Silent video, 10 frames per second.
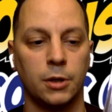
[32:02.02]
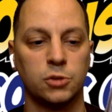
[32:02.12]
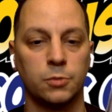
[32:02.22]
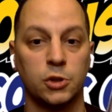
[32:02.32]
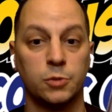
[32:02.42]

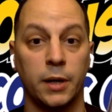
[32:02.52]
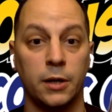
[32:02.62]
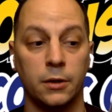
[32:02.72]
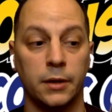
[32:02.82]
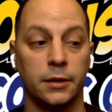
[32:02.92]
much, much
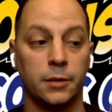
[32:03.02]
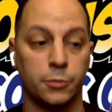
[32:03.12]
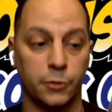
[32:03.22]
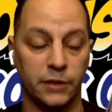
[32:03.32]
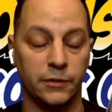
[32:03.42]
better than
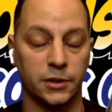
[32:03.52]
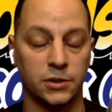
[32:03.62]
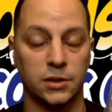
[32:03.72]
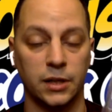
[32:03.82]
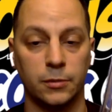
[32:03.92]
the
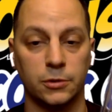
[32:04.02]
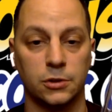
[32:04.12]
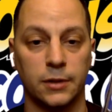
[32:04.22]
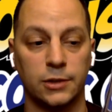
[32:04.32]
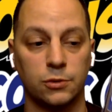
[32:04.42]
previous label.
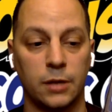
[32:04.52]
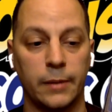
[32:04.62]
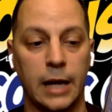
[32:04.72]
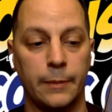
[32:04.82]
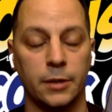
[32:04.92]
So that's what
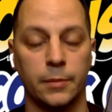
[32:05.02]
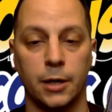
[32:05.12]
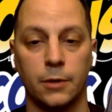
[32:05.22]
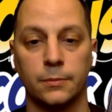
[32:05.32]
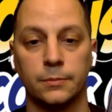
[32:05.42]
I'm happy
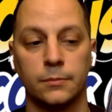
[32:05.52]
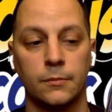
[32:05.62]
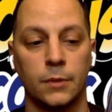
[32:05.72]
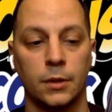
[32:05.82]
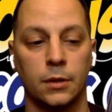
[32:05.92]
about.
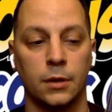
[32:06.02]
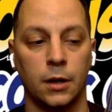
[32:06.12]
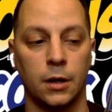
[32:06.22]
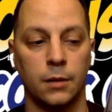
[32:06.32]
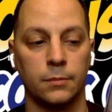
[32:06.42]

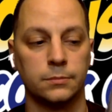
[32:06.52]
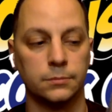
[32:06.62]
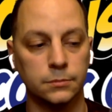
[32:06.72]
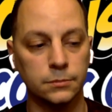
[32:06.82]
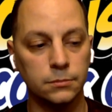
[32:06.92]

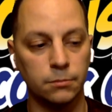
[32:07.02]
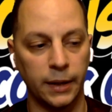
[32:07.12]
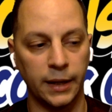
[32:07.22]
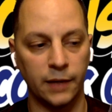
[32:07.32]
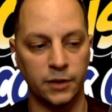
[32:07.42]

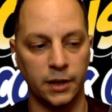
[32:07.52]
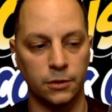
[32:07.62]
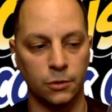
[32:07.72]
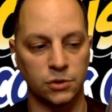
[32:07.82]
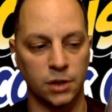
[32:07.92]
May have to
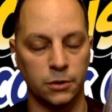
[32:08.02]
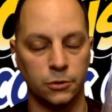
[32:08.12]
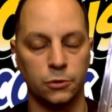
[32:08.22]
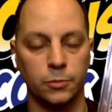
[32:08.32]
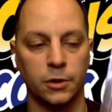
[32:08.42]
get those
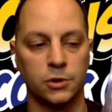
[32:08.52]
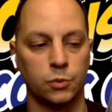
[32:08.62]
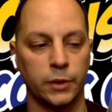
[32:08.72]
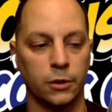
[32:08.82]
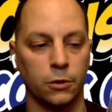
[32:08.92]
other two
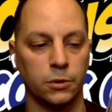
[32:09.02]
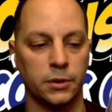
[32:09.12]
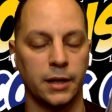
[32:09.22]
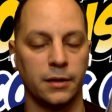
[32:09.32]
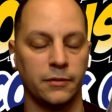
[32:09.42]
books
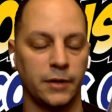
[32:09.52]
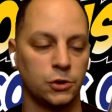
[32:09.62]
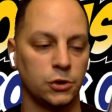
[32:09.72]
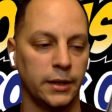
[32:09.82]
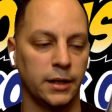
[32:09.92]
reholdered
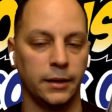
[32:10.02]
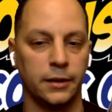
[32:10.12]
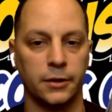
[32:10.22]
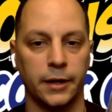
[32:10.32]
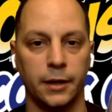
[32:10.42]
eventually at a
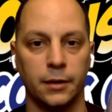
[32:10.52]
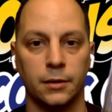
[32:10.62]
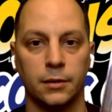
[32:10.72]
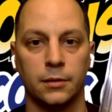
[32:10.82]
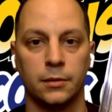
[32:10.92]
later
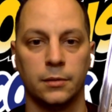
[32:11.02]
date.